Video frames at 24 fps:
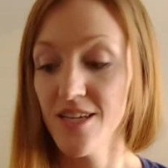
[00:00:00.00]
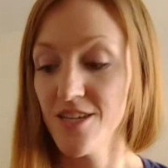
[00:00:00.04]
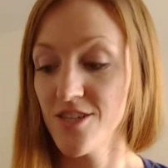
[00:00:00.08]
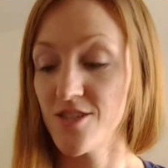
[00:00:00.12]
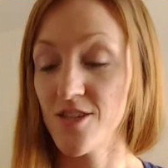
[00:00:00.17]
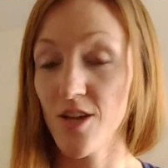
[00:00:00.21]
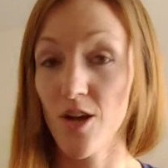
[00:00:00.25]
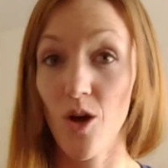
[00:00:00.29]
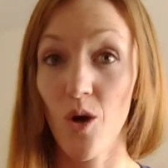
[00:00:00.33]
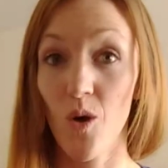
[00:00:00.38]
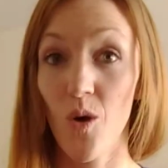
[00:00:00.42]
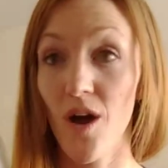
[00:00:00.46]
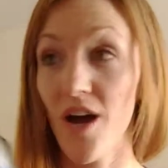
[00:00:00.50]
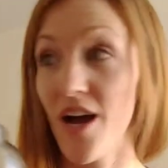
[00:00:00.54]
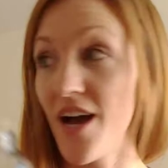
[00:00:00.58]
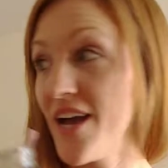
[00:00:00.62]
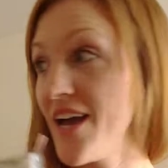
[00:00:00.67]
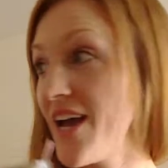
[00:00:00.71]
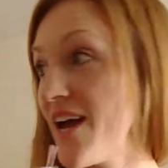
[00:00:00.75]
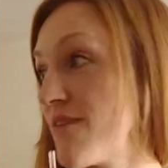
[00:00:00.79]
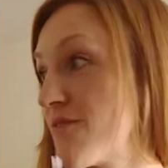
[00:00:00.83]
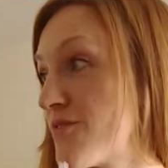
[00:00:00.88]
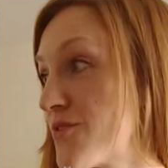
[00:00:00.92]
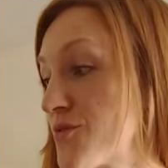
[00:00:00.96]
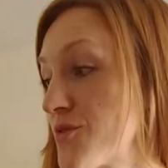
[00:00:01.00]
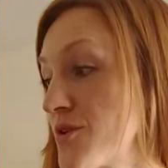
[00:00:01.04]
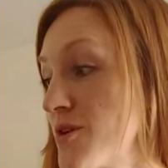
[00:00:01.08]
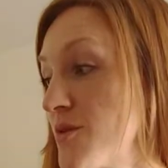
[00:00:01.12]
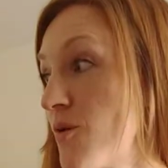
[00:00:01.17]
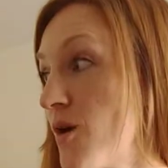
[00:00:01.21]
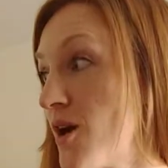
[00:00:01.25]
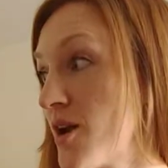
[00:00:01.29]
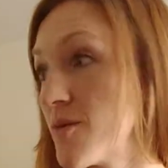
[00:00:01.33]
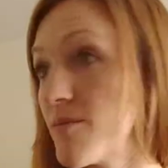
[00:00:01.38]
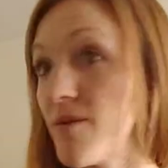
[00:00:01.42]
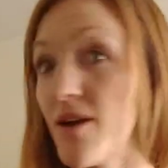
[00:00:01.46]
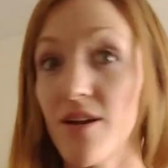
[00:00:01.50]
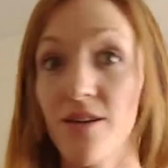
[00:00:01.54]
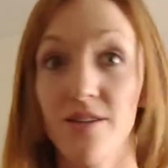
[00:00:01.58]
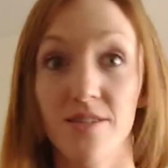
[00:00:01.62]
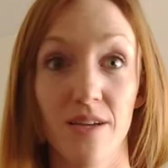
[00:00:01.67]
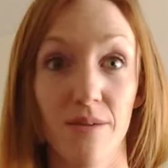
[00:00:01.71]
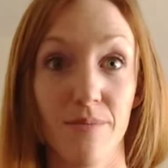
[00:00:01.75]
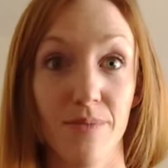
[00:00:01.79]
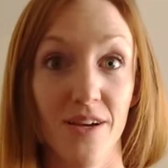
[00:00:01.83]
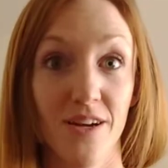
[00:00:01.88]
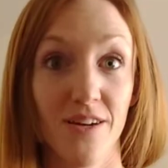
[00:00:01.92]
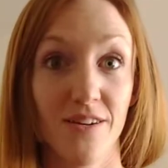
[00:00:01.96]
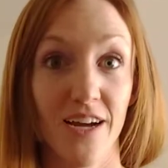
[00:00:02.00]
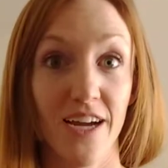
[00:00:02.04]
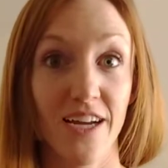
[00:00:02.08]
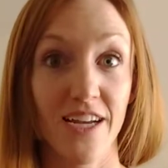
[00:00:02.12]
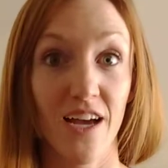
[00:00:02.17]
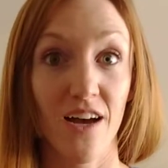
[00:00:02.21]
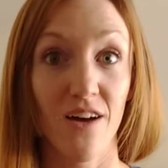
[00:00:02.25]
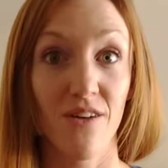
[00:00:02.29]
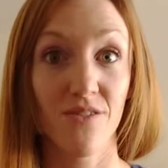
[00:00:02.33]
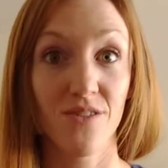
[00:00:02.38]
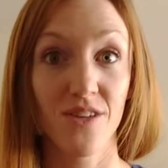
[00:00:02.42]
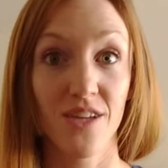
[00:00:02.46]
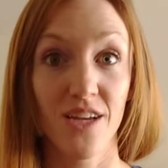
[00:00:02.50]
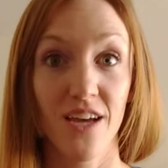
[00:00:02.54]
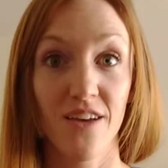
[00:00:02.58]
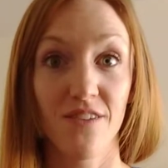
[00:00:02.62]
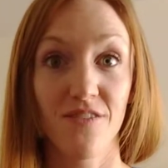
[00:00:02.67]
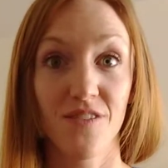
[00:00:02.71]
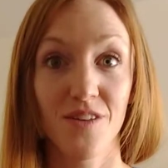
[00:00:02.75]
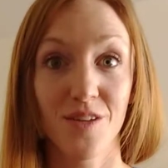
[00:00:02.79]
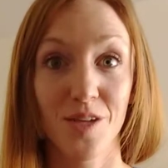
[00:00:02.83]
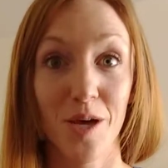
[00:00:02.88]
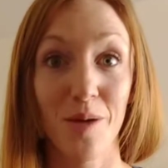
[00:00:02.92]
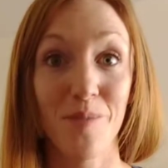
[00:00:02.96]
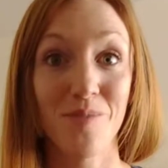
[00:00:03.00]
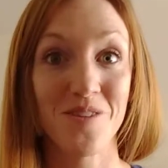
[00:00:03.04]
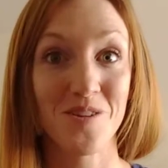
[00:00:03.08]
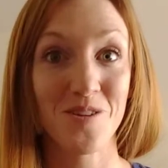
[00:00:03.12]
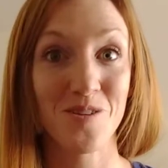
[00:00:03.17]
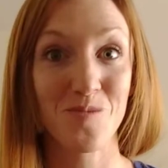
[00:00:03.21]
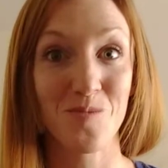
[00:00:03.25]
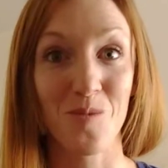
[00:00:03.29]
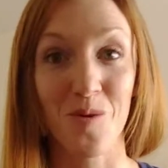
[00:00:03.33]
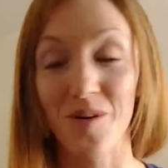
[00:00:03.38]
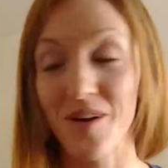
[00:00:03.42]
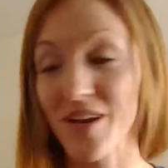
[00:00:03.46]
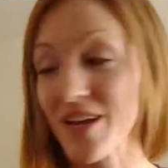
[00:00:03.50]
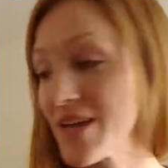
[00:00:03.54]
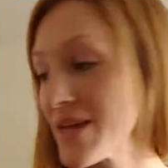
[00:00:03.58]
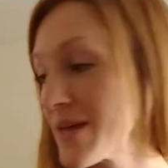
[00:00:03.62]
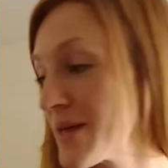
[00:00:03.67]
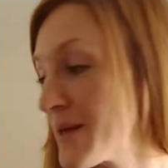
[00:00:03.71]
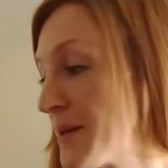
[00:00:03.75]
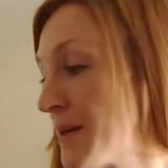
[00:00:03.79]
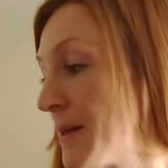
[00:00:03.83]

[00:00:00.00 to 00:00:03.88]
So I have 3 water bottles up here right now that I filled up this morning.